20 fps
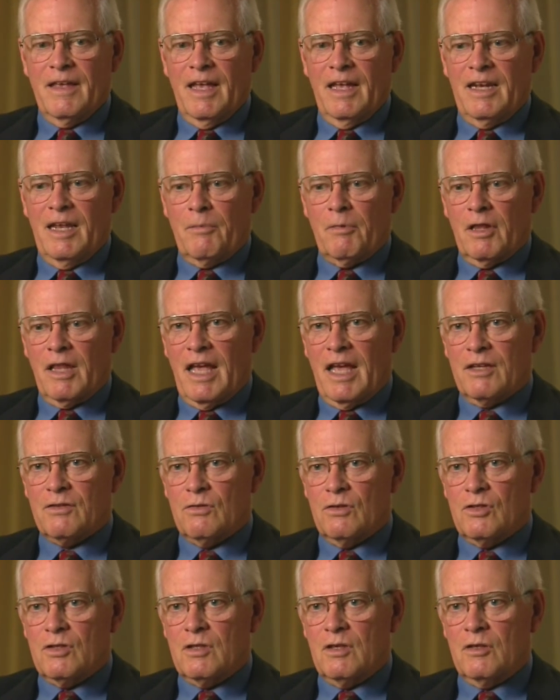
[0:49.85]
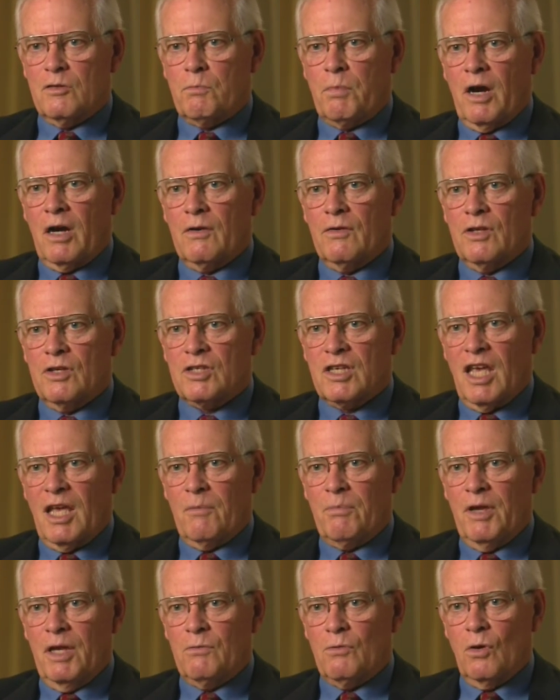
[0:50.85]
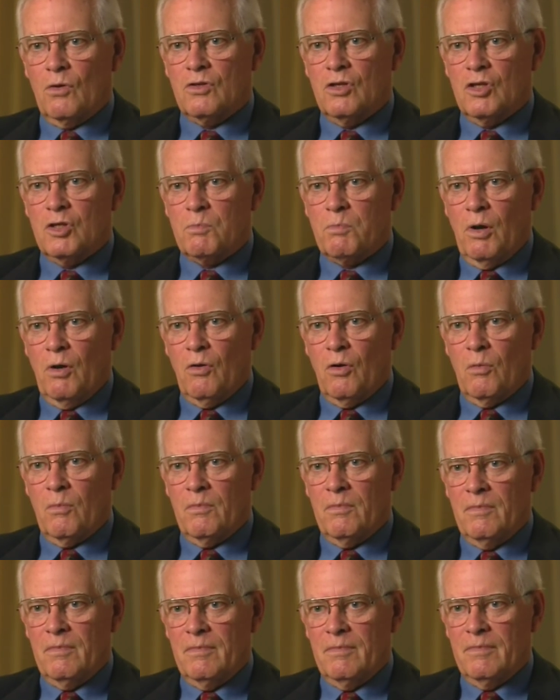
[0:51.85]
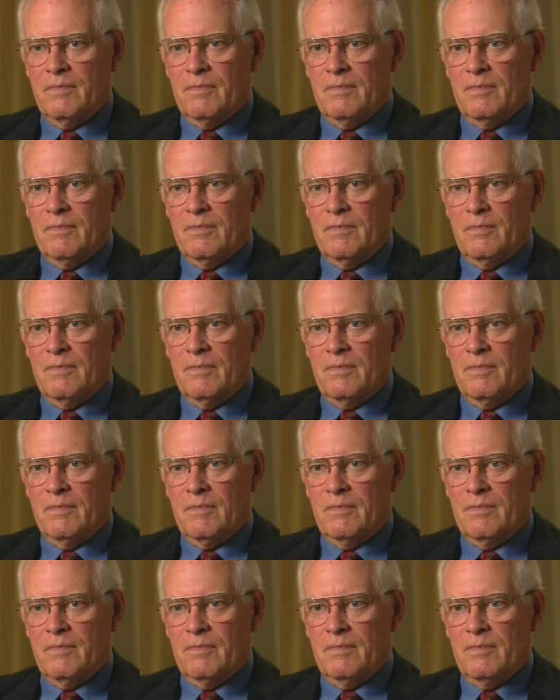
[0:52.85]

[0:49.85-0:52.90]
And Emma Lazarus, as part of this campaign, wrote this poem.